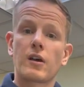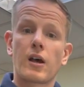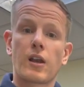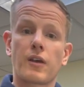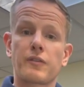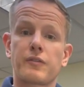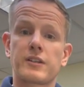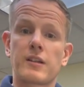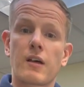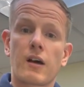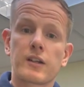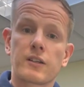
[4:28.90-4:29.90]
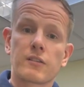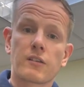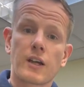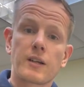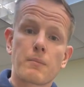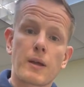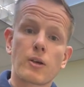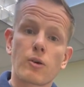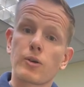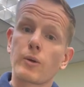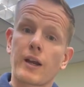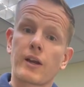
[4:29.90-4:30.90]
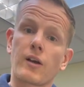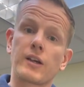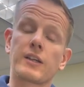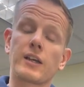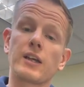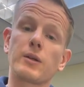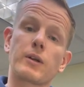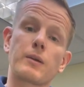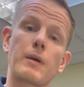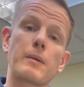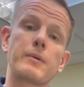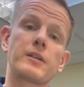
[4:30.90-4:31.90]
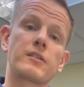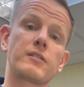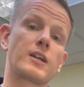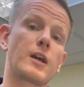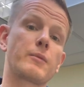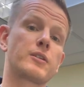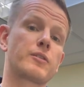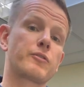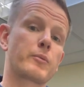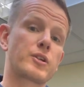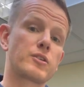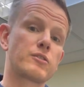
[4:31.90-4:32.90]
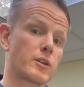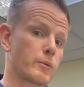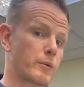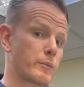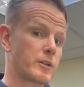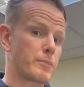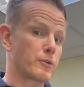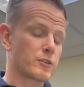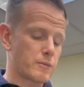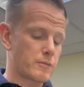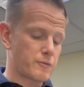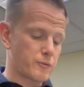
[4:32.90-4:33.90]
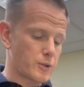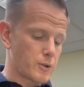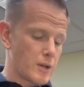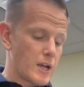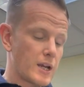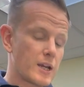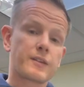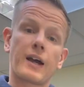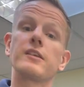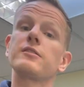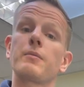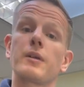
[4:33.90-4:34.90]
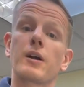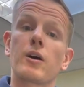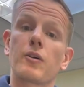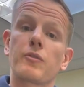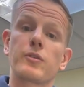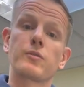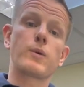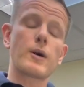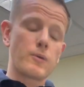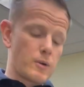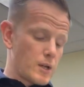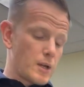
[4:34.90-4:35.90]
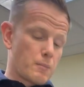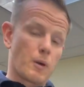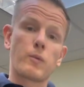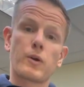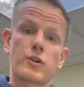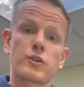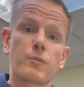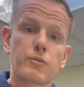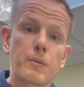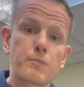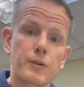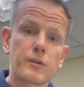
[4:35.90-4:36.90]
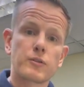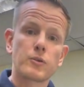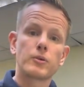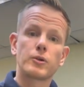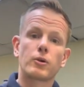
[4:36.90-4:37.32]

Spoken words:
a light fitting that I design and make, or you had an idea you wanted maybe to see come into fruition, so you wanted me to build something for you, that is something I offer as well. My workshops are in Bristol. You